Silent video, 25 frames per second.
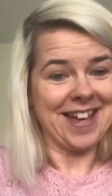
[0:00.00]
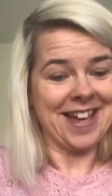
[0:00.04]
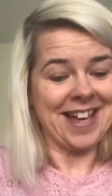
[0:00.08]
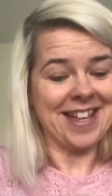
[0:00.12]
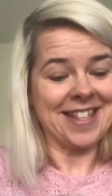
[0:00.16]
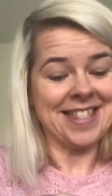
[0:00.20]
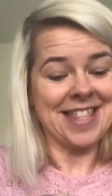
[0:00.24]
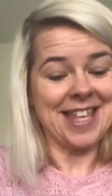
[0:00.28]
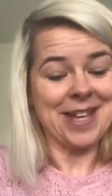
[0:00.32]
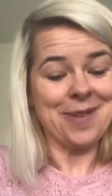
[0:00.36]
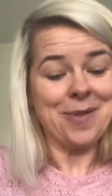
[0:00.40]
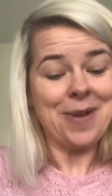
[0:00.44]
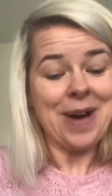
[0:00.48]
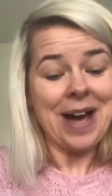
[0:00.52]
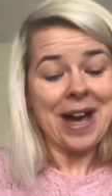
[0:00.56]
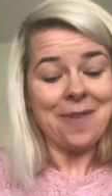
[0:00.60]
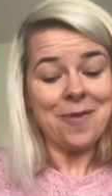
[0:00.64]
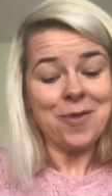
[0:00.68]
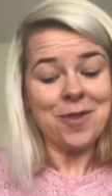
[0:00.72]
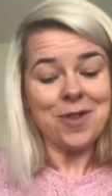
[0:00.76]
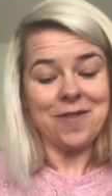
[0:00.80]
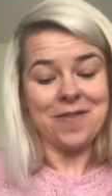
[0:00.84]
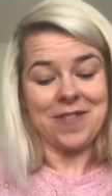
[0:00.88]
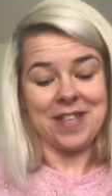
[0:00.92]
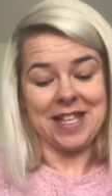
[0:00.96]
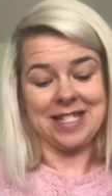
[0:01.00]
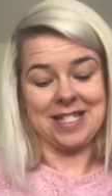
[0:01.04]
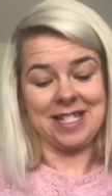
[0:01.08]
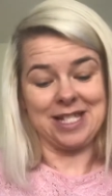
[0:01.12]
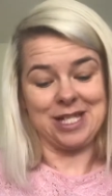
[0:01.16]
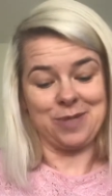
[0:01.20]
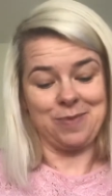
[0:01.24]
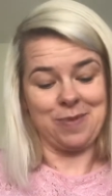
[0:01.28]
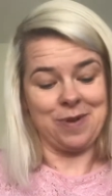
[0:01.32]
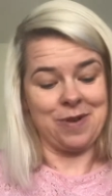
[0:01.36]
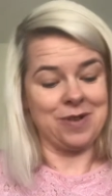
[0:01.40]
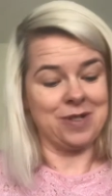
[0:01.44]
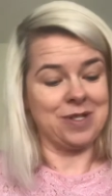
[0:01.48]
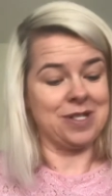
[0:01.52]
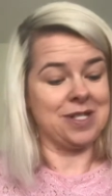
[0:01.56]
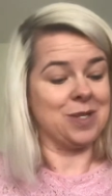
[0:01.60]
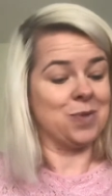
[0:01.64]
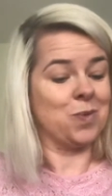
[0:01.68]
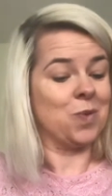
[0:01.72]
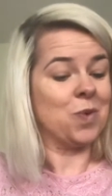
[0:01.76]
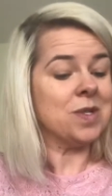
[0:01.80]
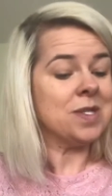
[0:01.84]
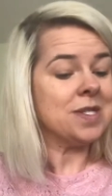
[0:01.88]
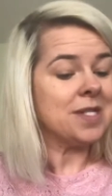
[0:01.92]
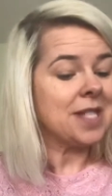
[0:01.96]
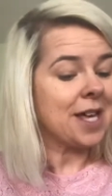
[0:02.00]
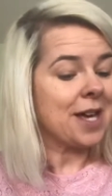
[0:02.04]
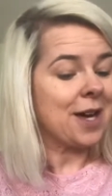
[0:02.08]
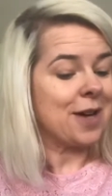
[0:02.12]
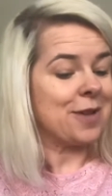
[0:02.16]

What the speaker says: And they will have all of these experiences once they